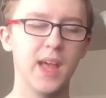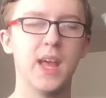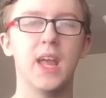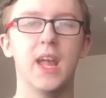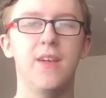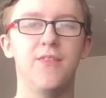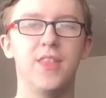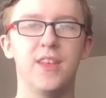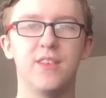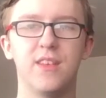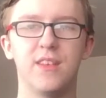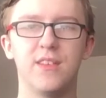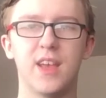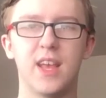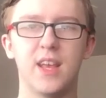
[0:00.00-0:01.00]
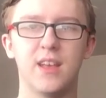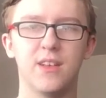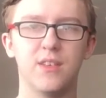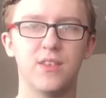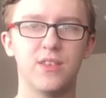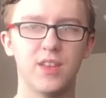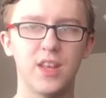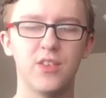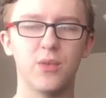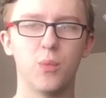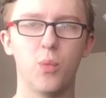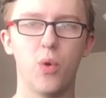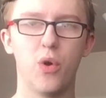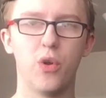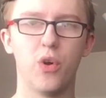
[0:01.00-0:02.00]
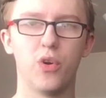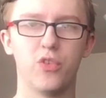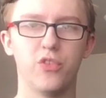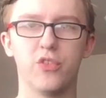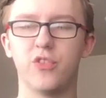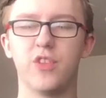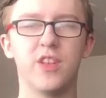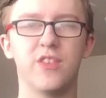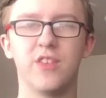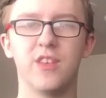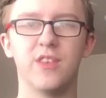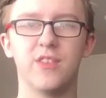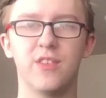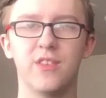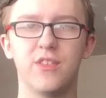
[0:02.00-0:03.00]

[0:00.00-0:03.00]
if this is a season 1 or this is